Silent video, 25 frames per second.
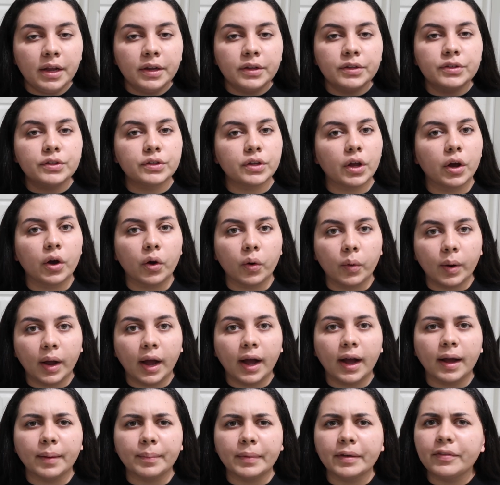So
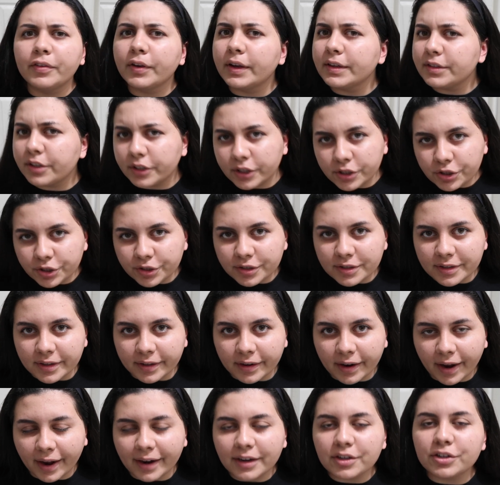if you guys are interested,
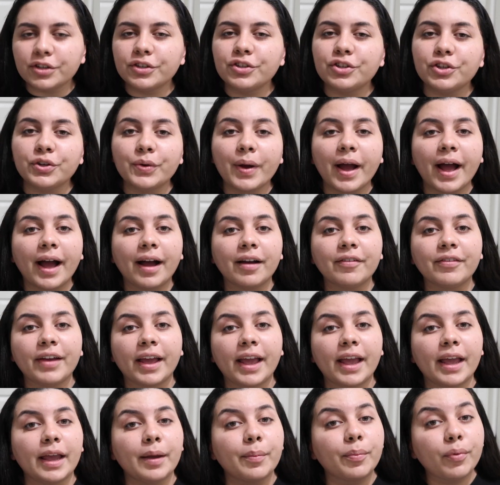I actually do have
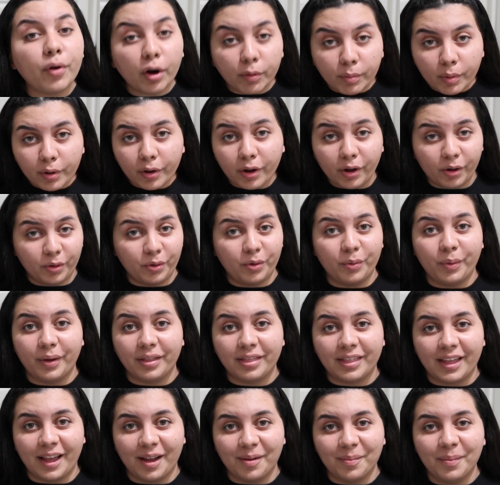a promo code
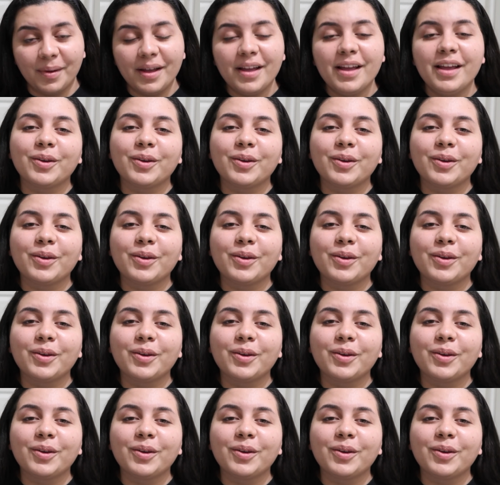with them.